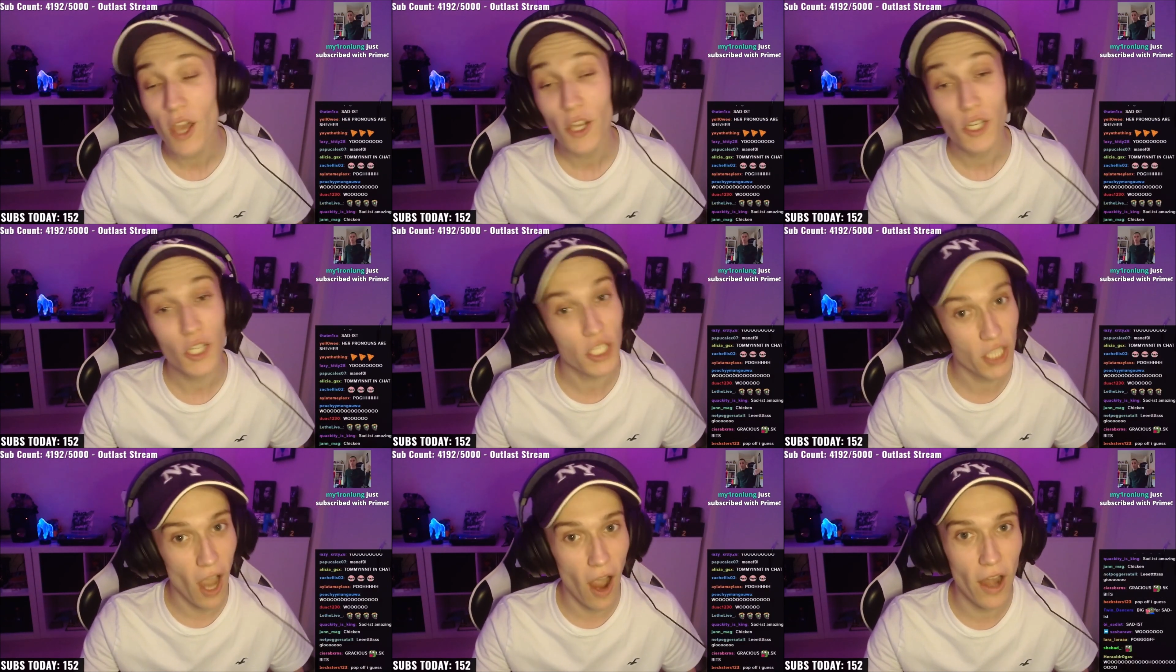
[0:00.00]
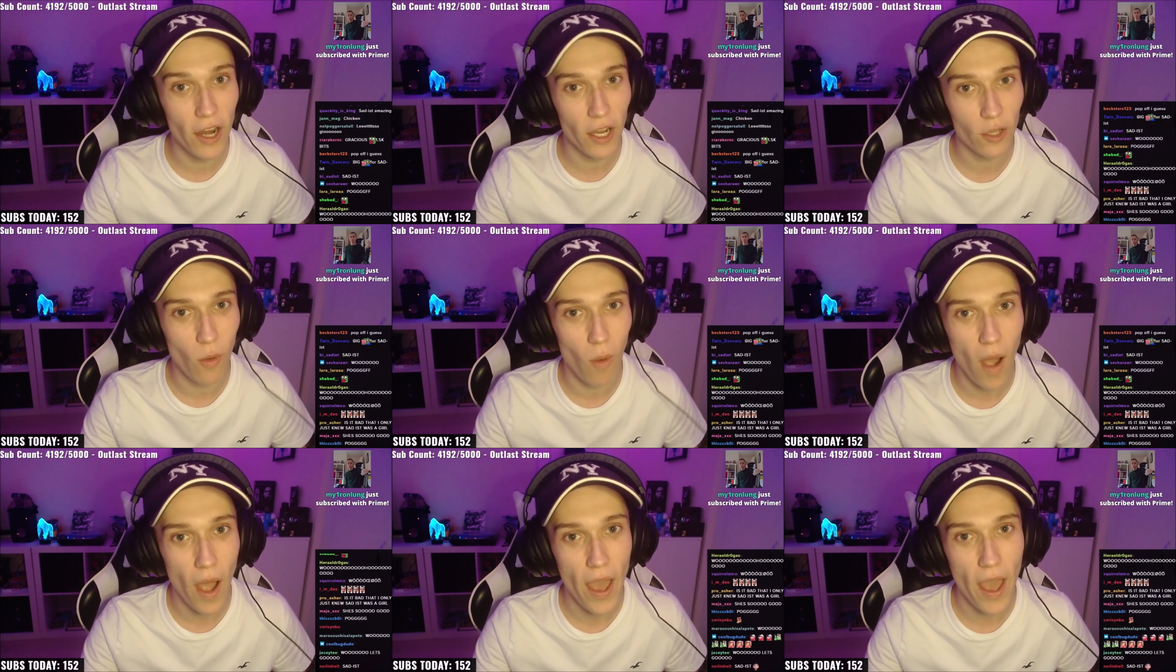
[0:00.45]
She's kind of
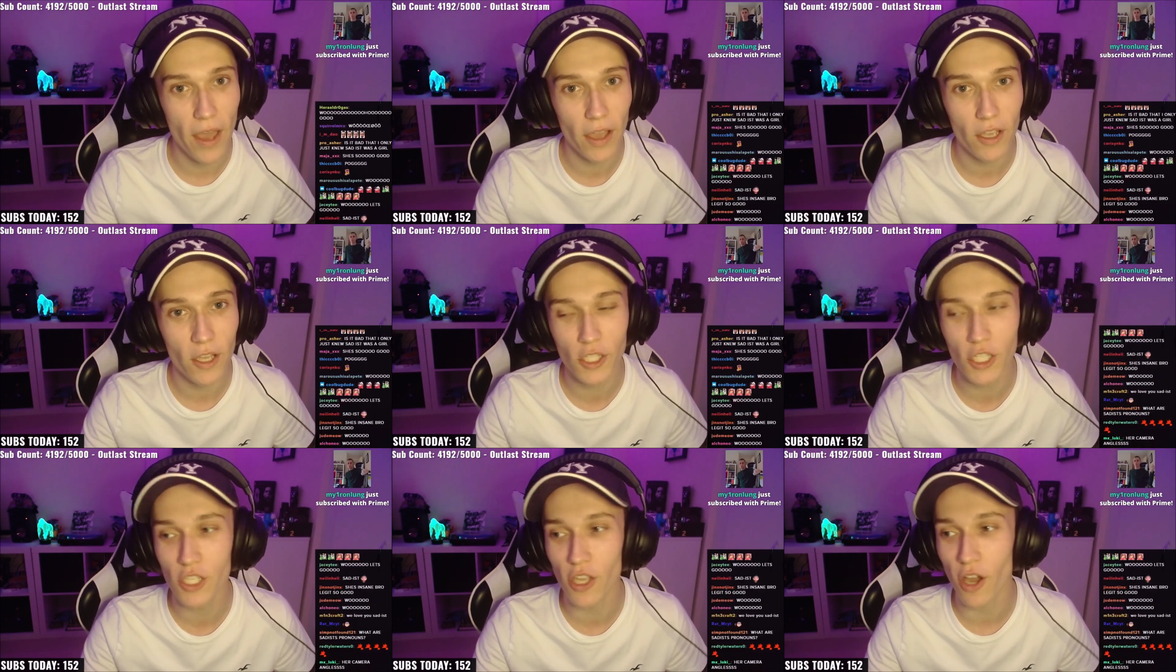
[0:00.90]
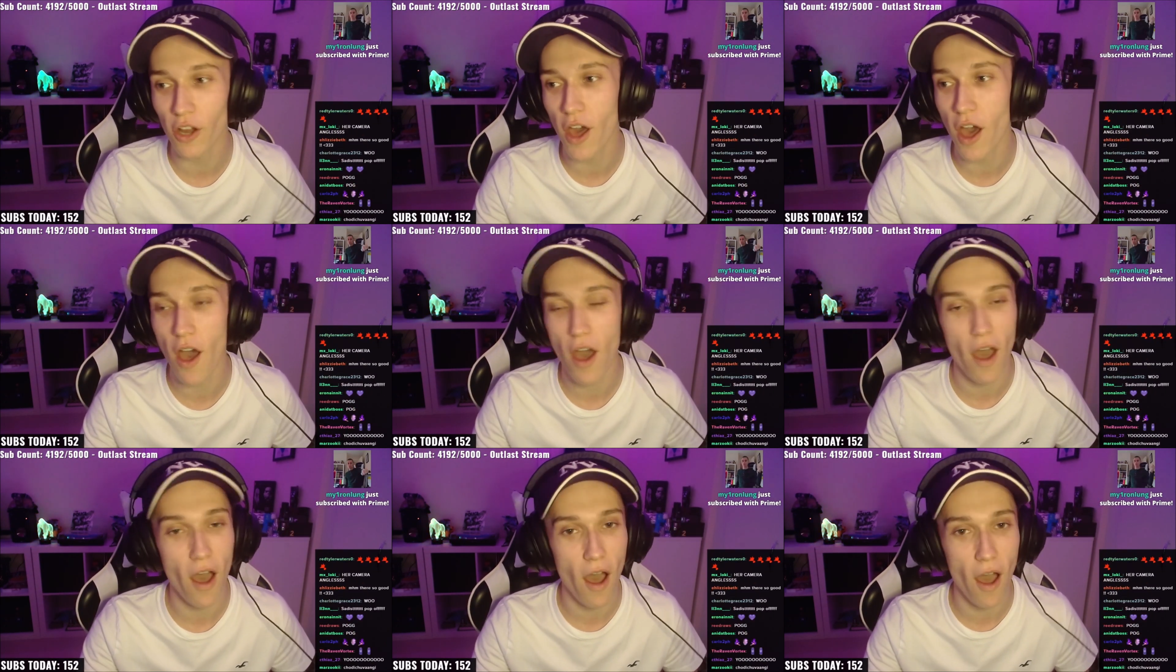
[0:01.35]
quiet because she's on
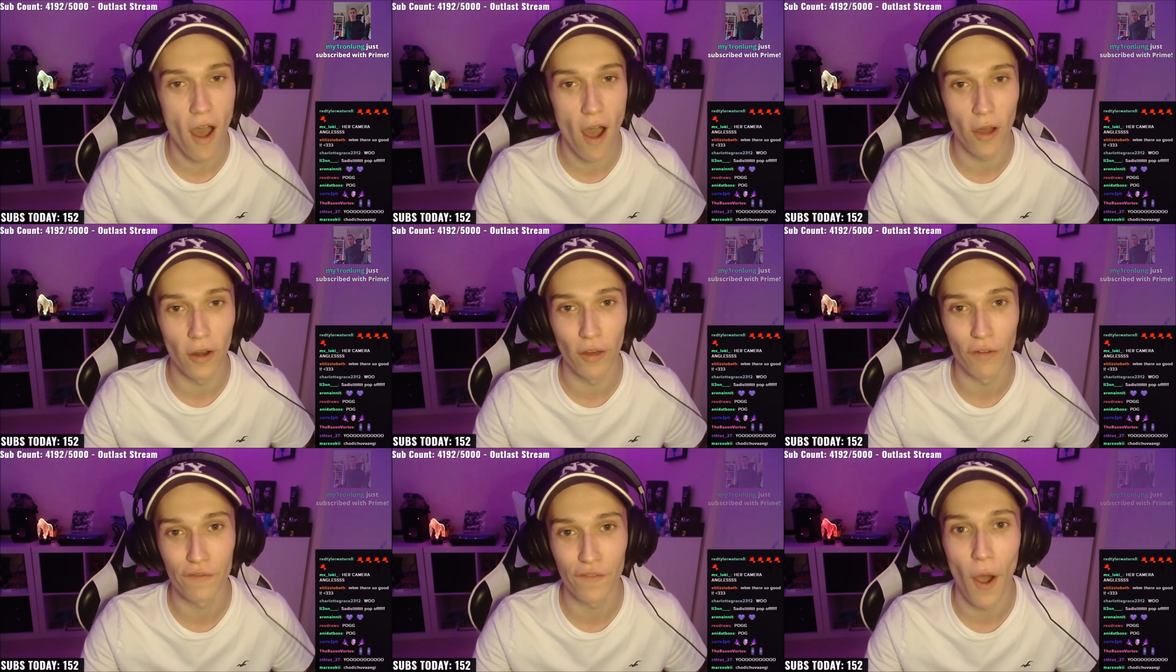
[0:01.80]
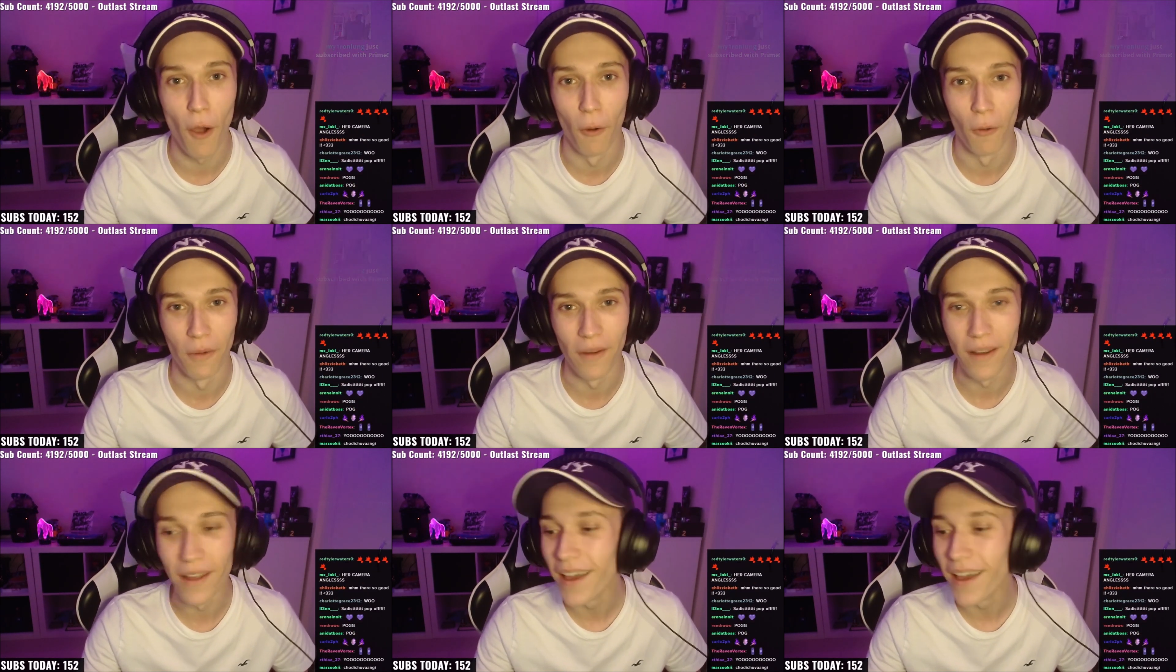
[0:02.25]
a phone.